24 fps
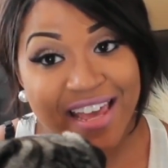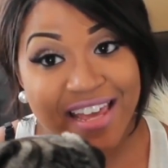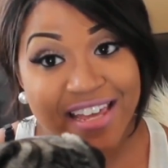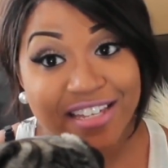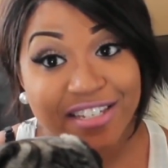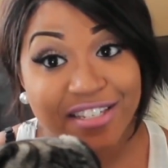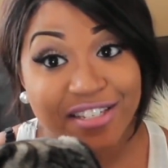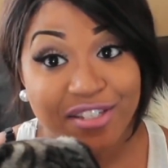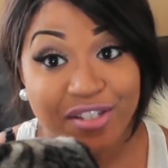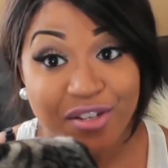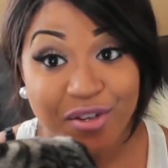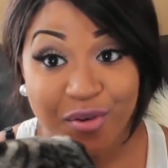
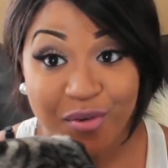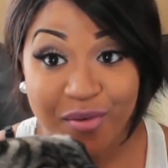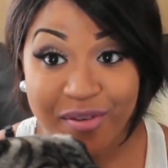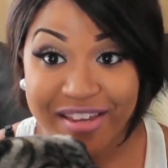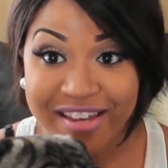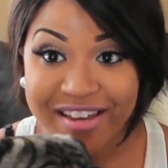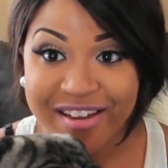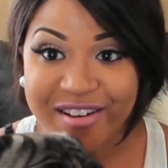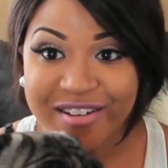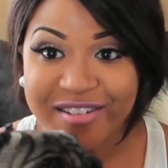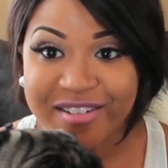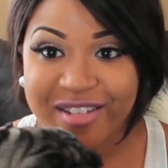He's two
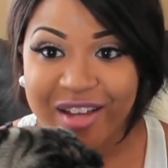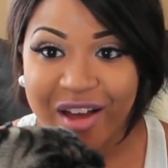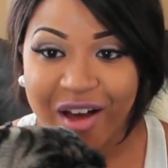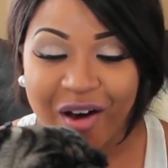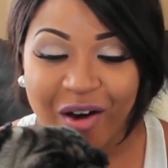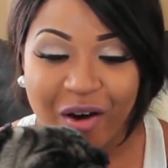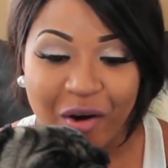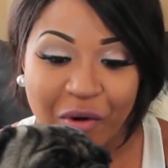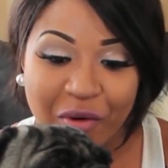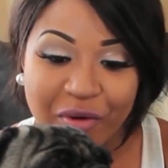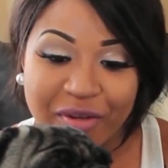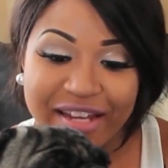years
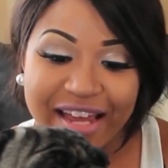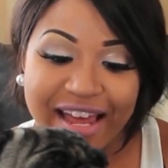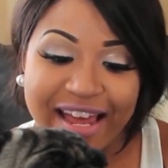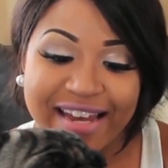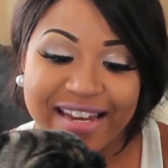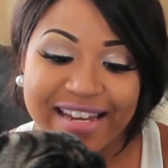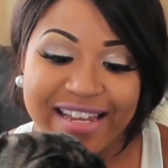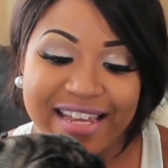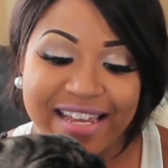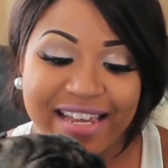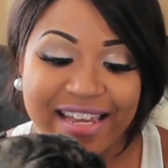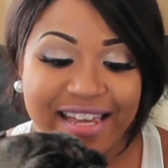old
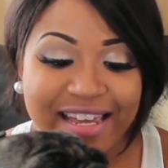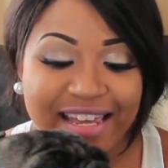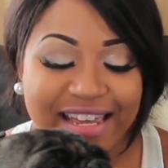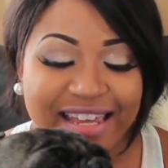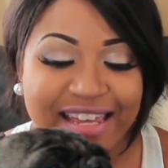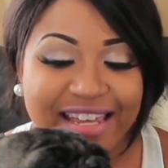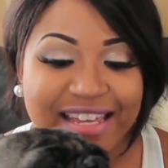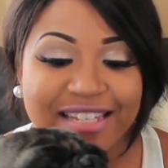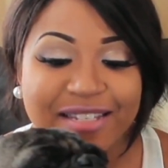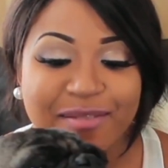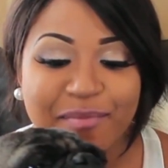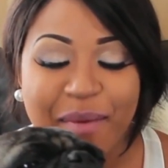and he
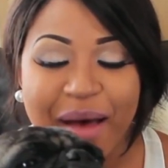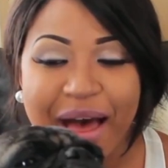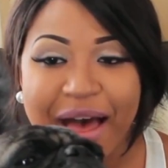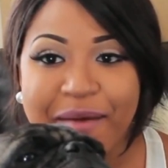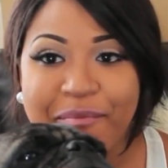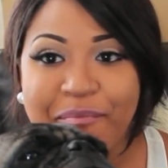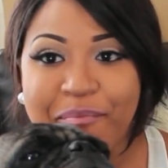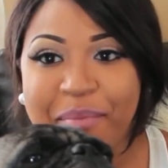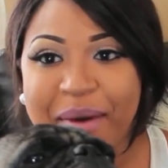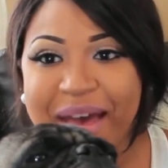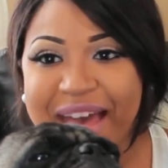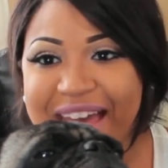is
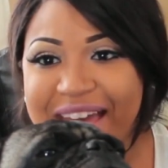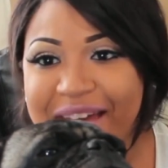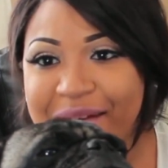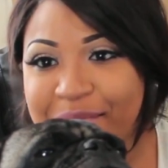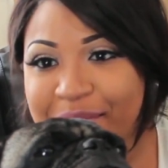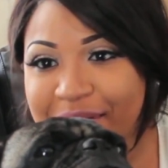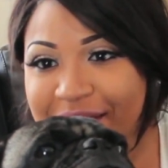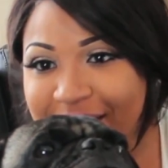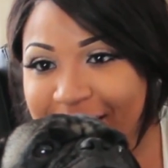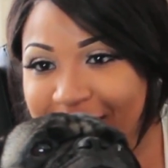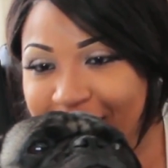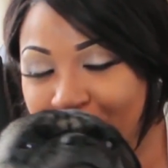my
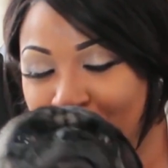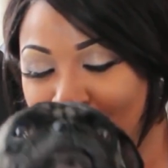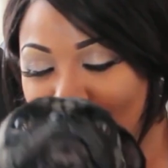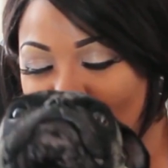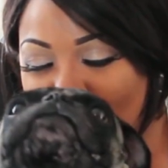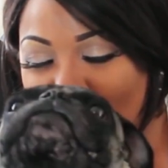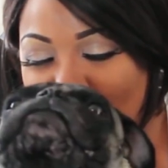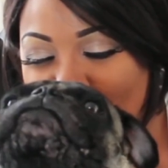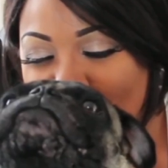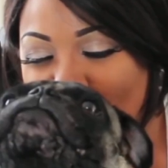baby.